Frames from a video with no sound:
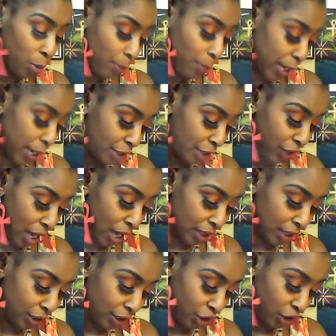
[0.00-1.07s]
be
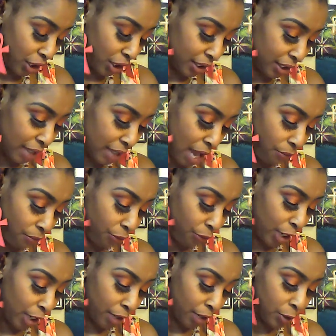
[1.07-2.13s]
challenges and
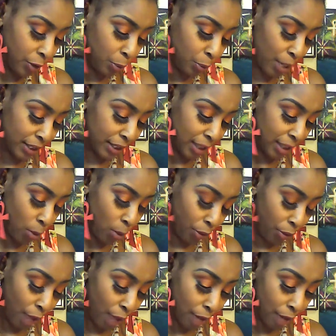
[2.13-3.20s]
fears present
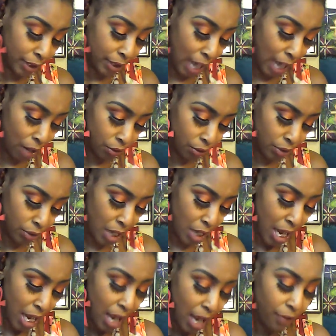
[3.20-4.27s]
without a doubt.
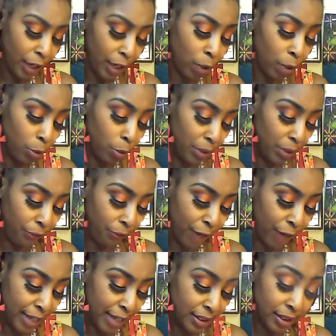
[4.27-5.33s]
There will be
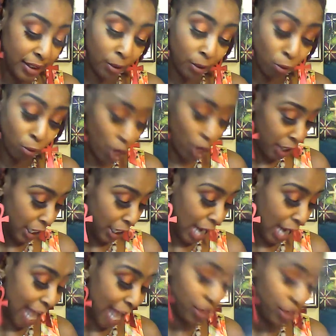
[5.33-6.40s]
phases of running
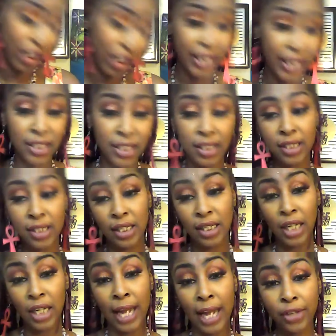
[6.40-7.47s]
and chasing. See,
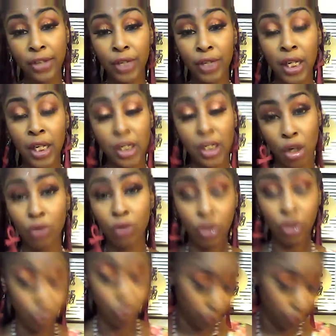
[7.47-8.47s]
Adrian, I told you.